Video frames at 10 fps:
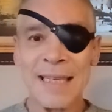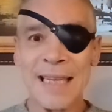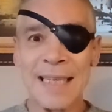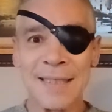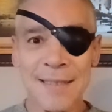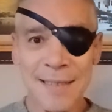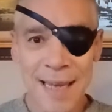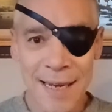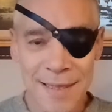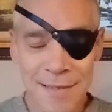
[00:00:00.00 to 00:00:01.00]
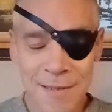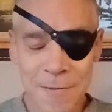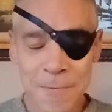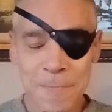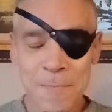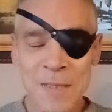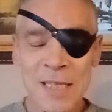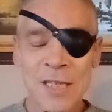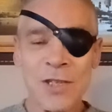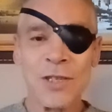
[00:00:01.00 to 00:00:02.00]
That said,
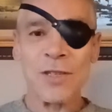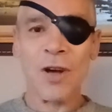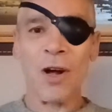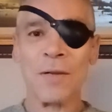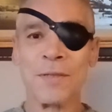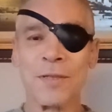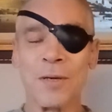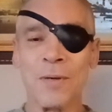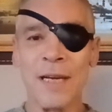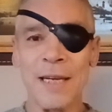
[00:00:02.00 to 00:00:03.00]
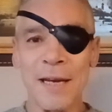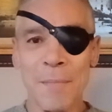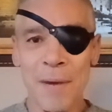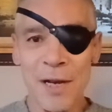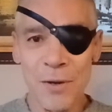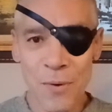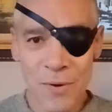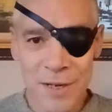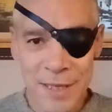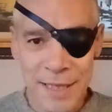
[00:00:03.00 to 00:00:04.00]
she's also in a
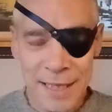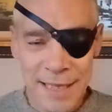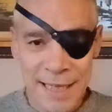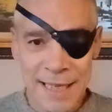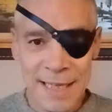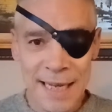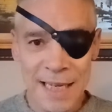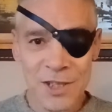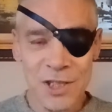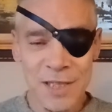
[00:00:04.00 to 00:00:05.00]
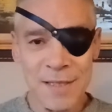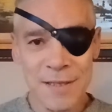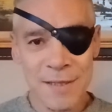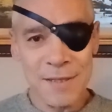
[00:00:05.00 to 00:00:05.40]
minority in that she is